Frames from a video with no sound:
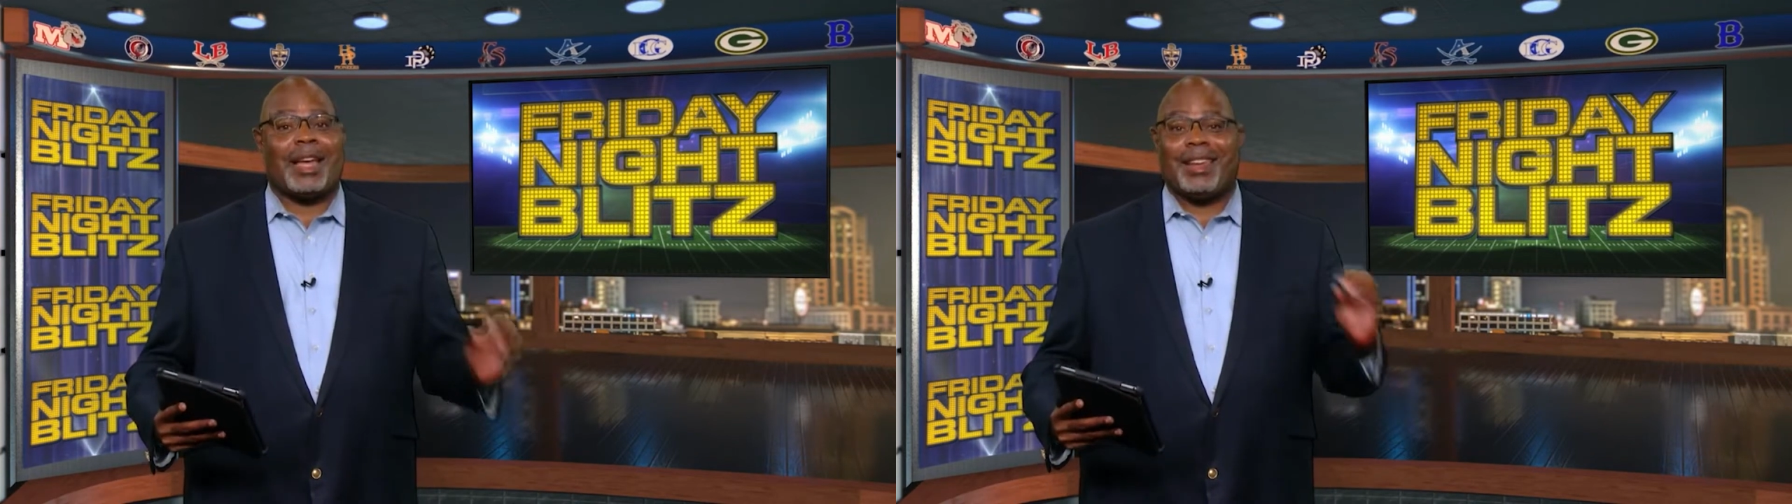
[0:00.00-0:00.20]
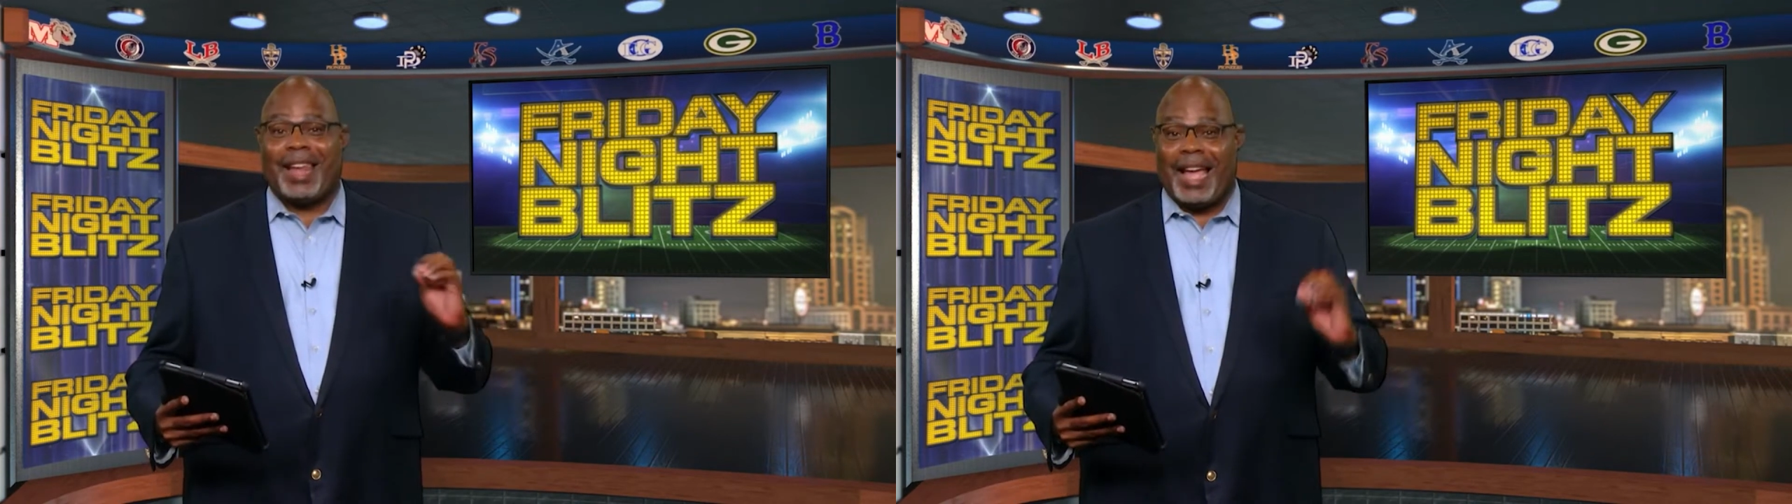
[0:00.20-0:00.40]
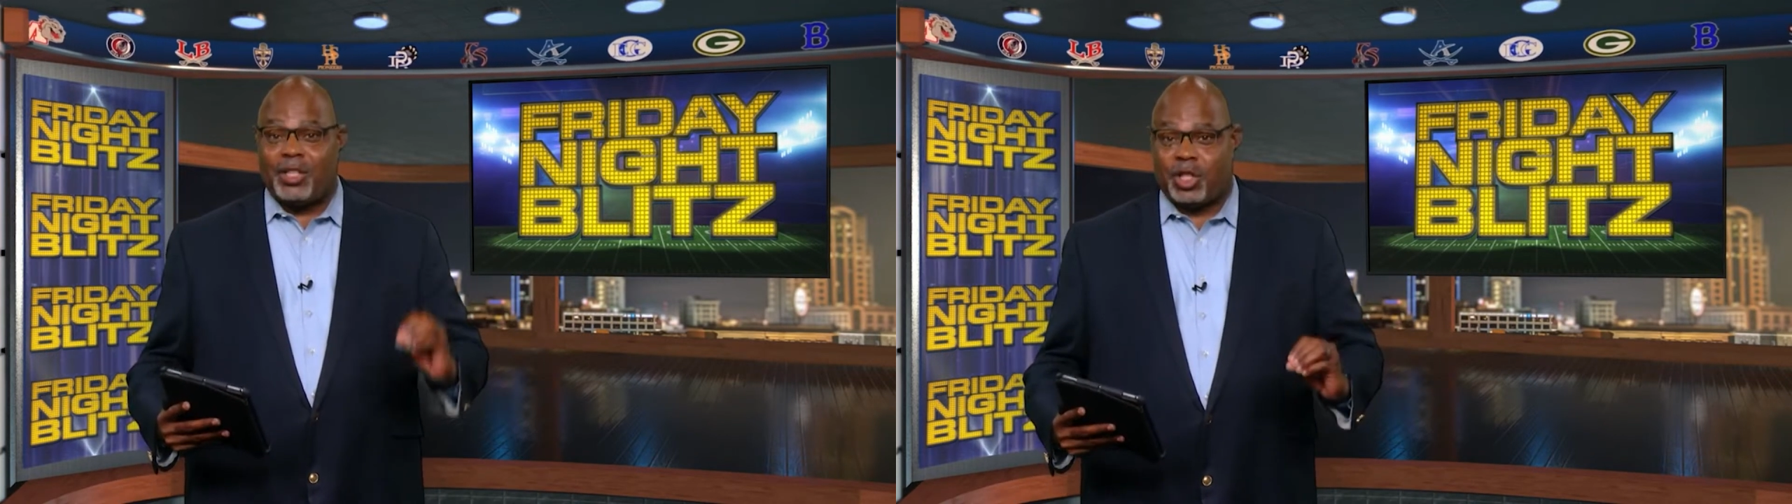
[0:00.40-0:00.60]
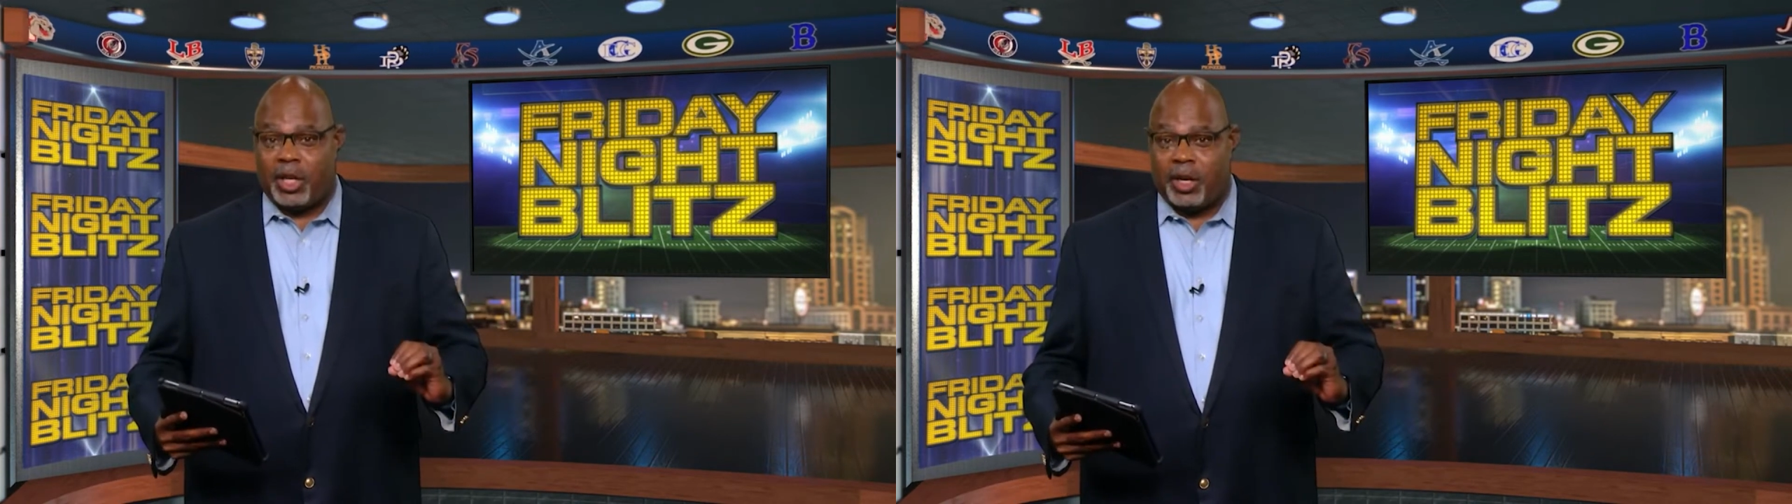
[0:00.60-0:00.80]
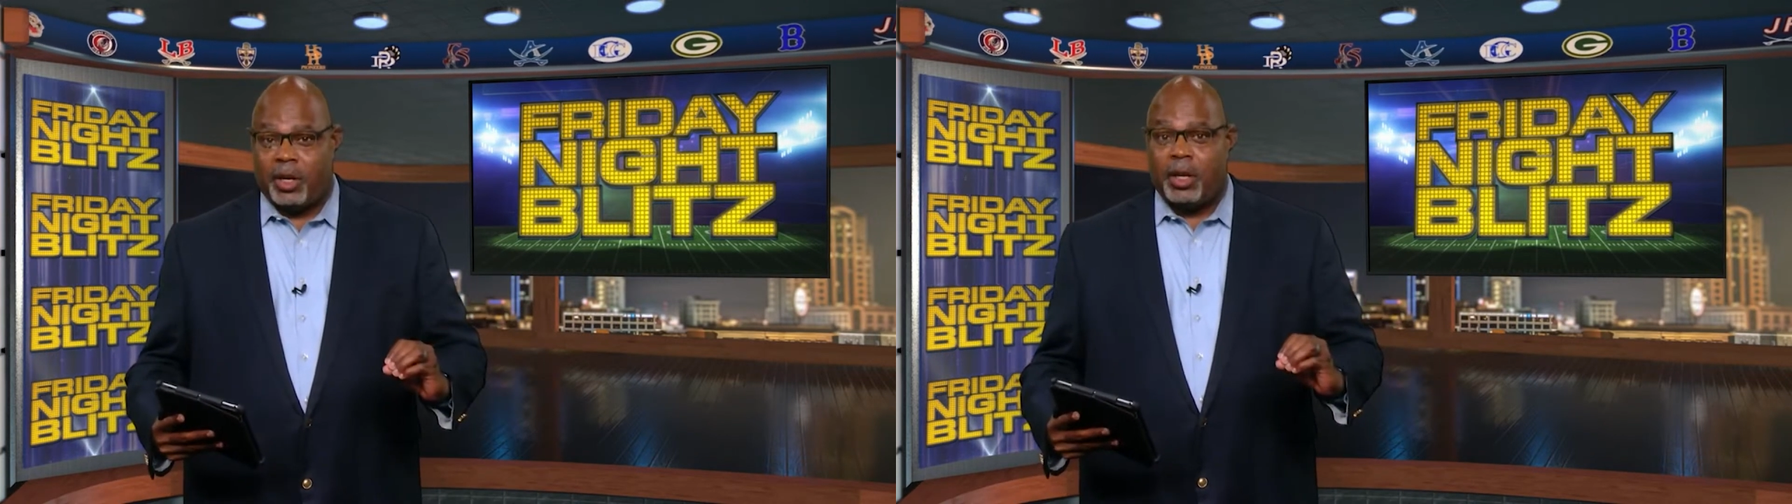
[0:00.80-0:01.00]
Now, last
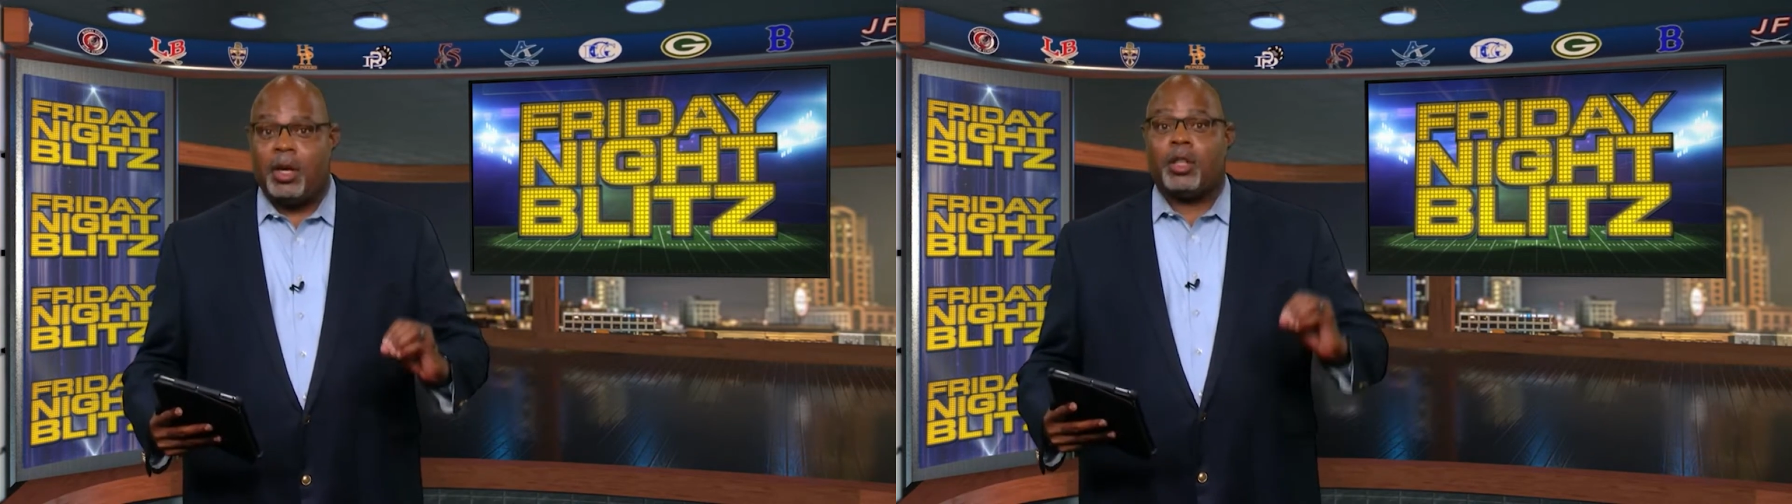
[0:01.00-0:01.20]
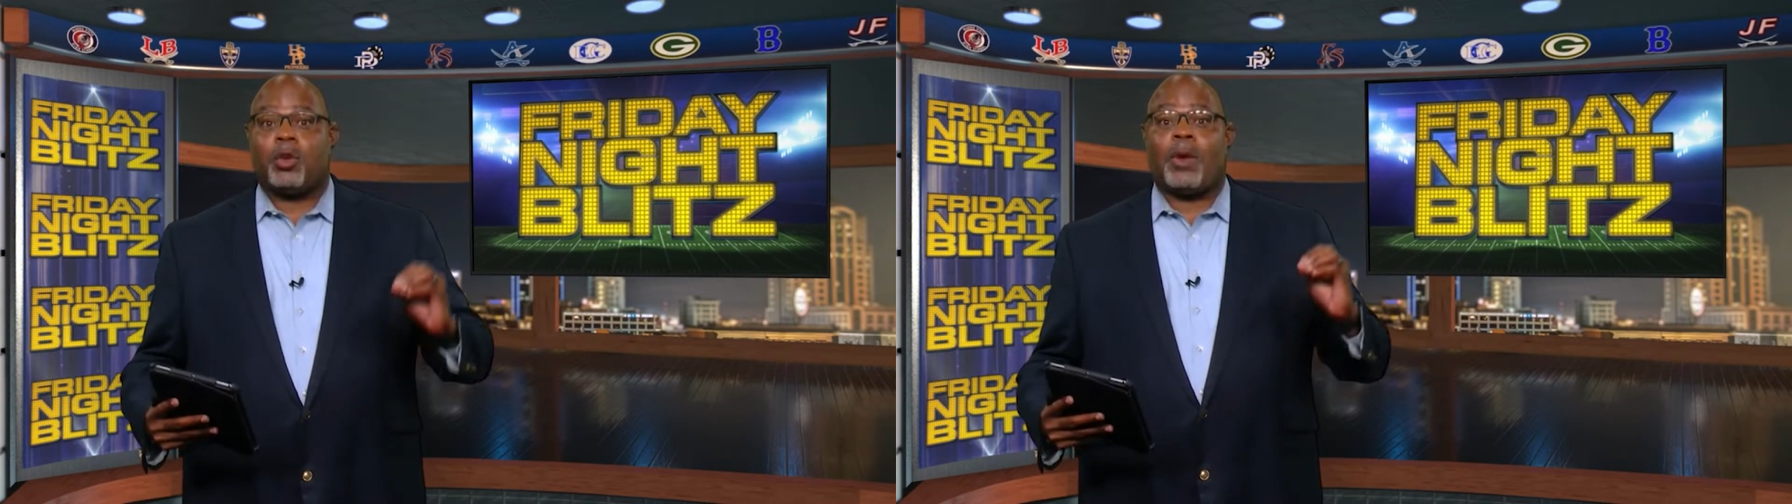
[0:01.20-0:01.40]
year, the